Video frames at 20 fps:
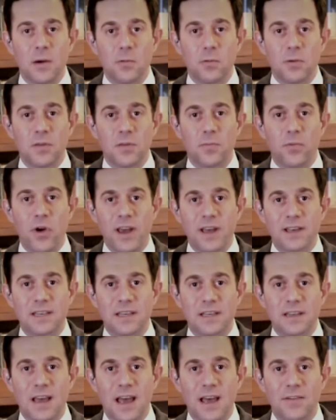with
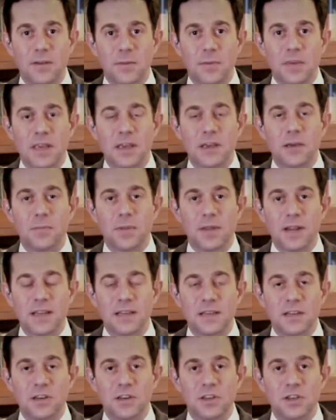Brexit having been
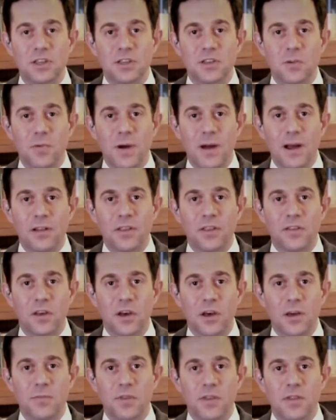completed just around the
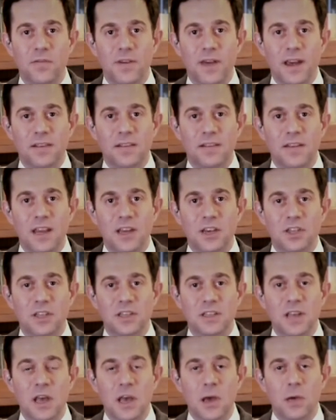time that the
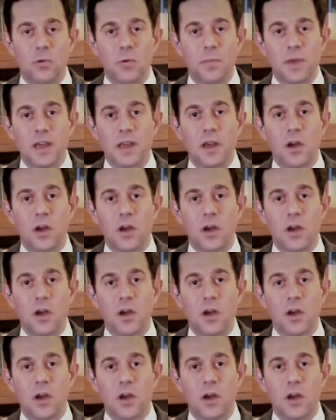vaccinations were being